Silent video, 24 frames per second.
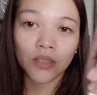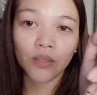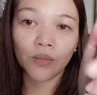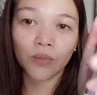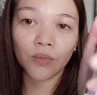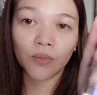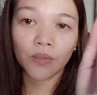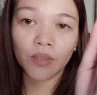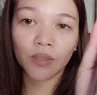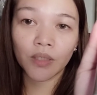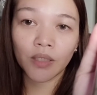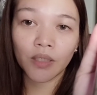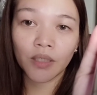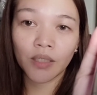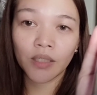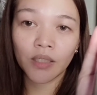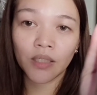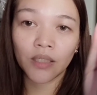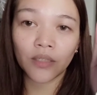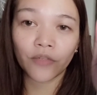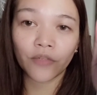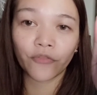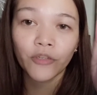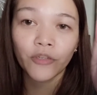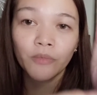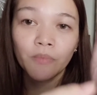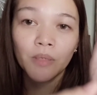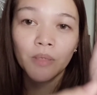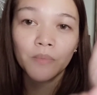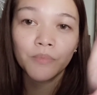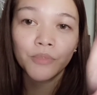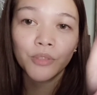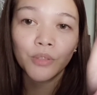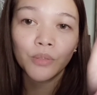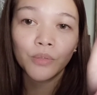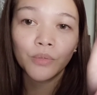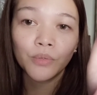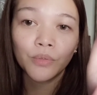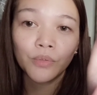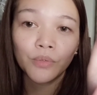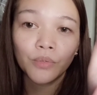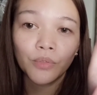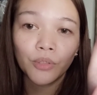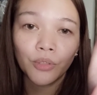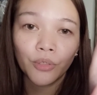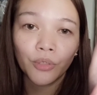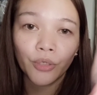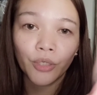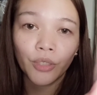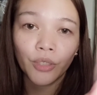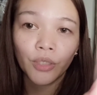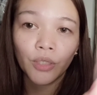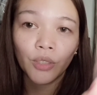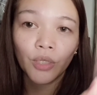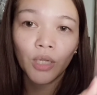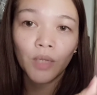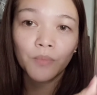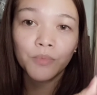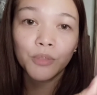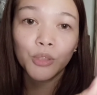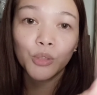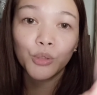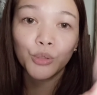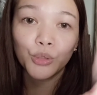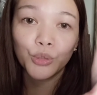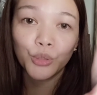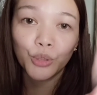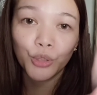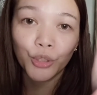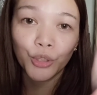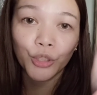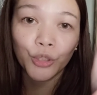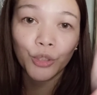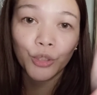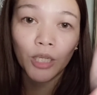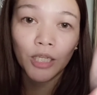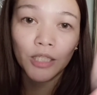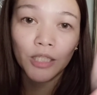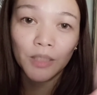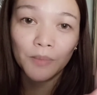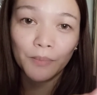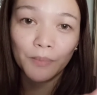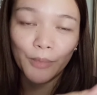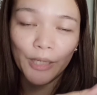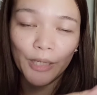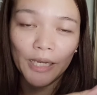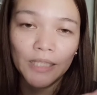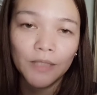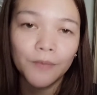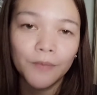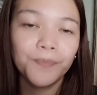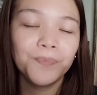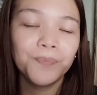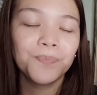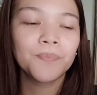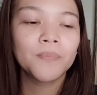Okay, and from Absolute New York. Absolute New York yung kanyang brand.